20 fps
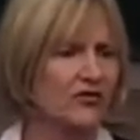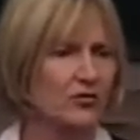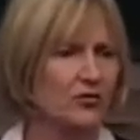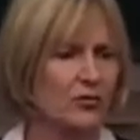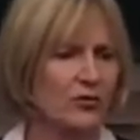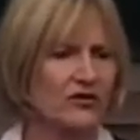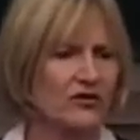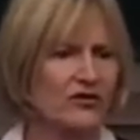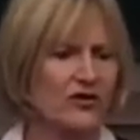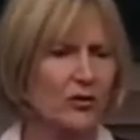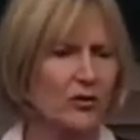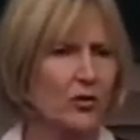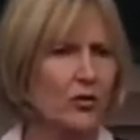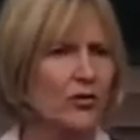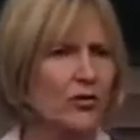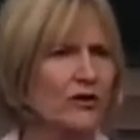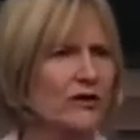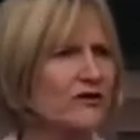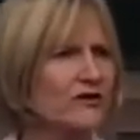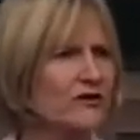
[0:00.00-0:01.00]
This was,
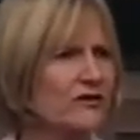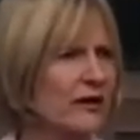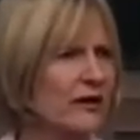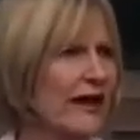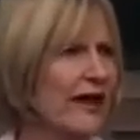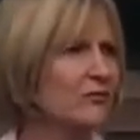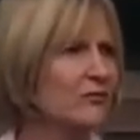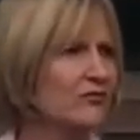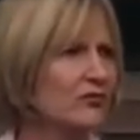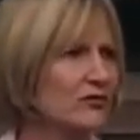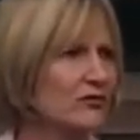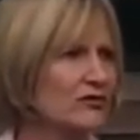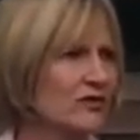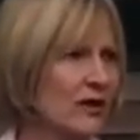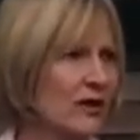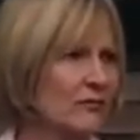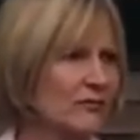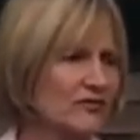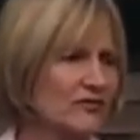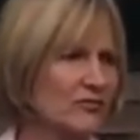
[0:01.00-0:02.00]
according to Admiral
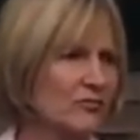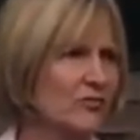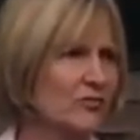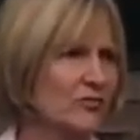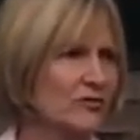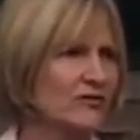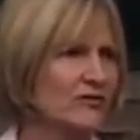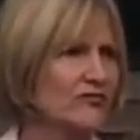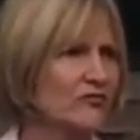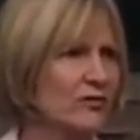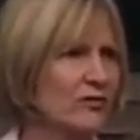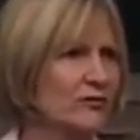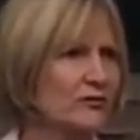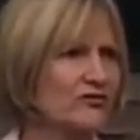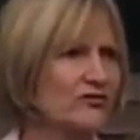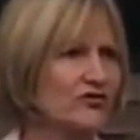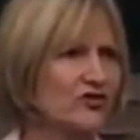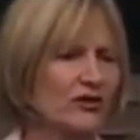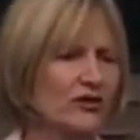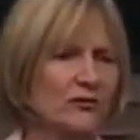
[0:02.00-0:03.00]
Thomas Moore,
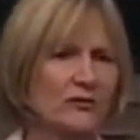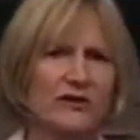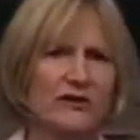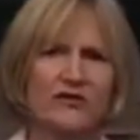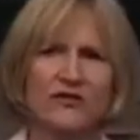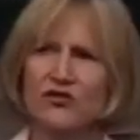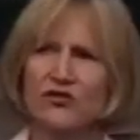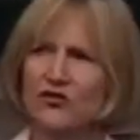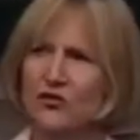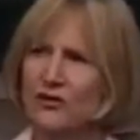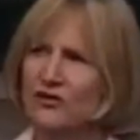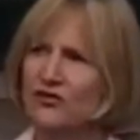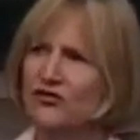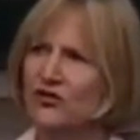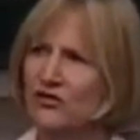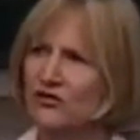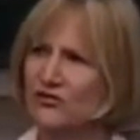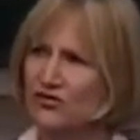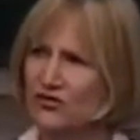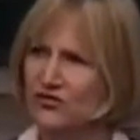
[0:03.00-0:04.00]
former chairman of the Joint
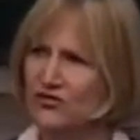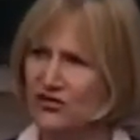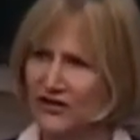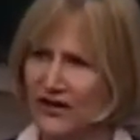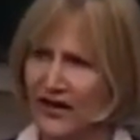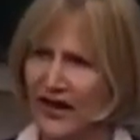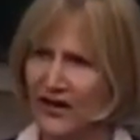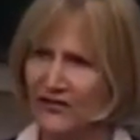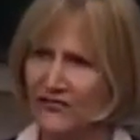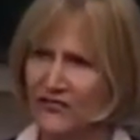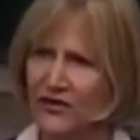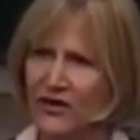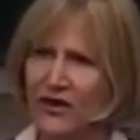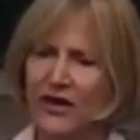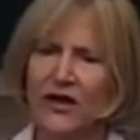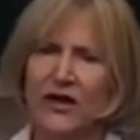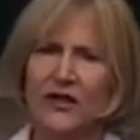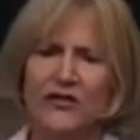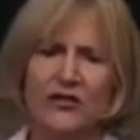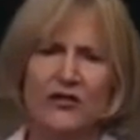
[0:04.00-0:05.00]
Chiefs of Staff,
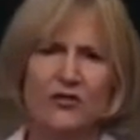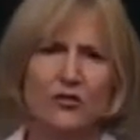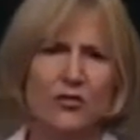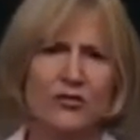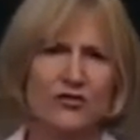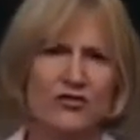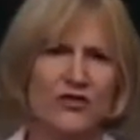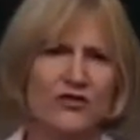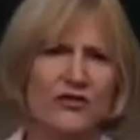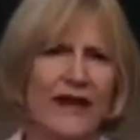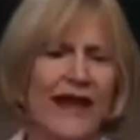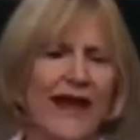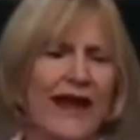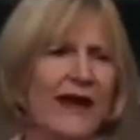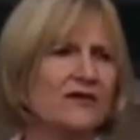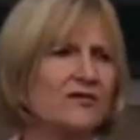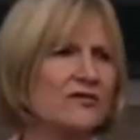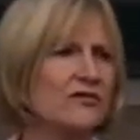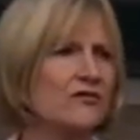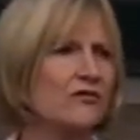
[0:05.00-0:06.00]
this was an
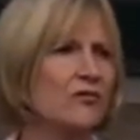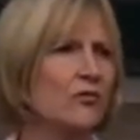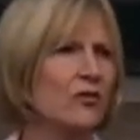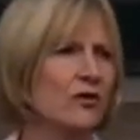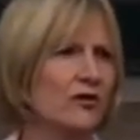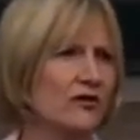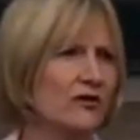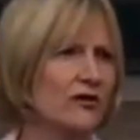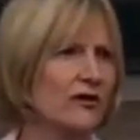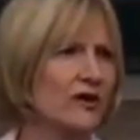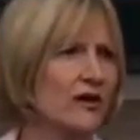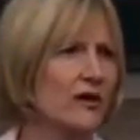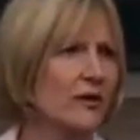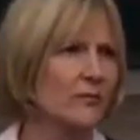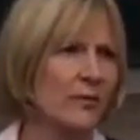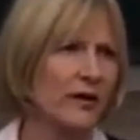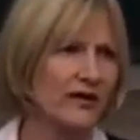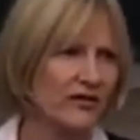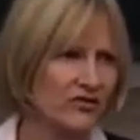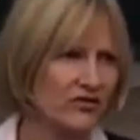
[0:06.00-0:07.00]
act of war
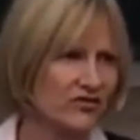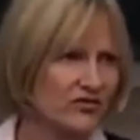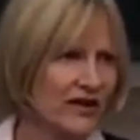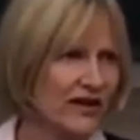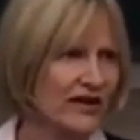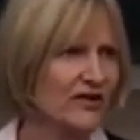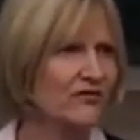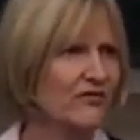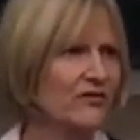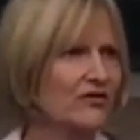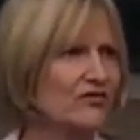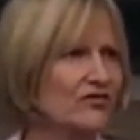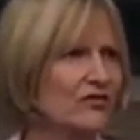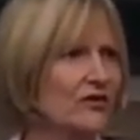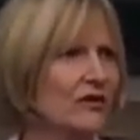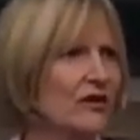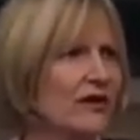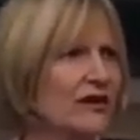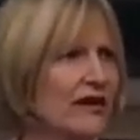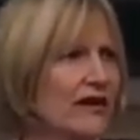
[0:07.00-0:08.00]
by the State of
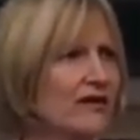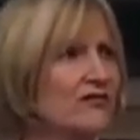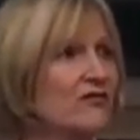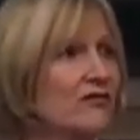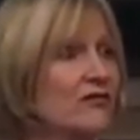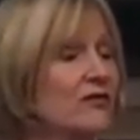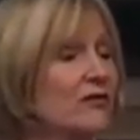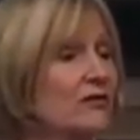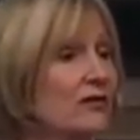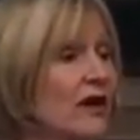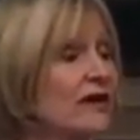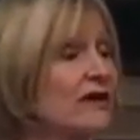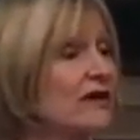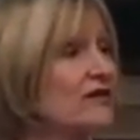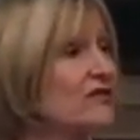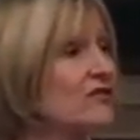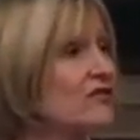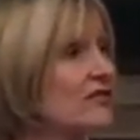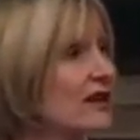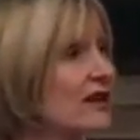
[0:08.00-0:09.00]
Israel against the
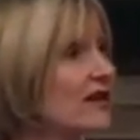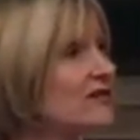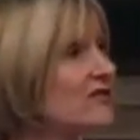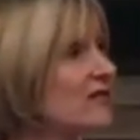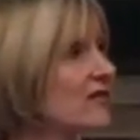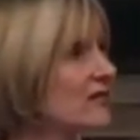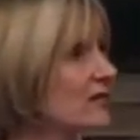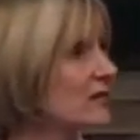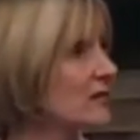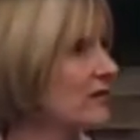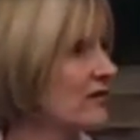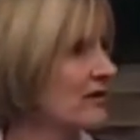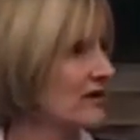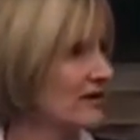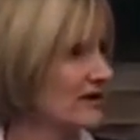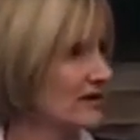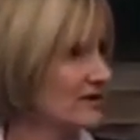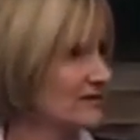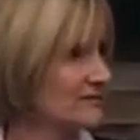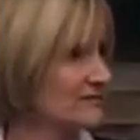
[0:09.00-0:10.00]
United States of
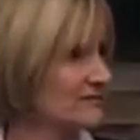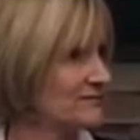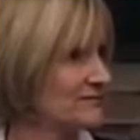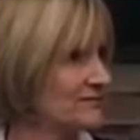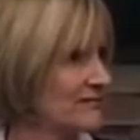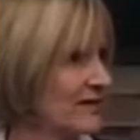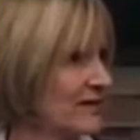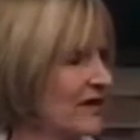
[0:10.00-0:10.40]
America.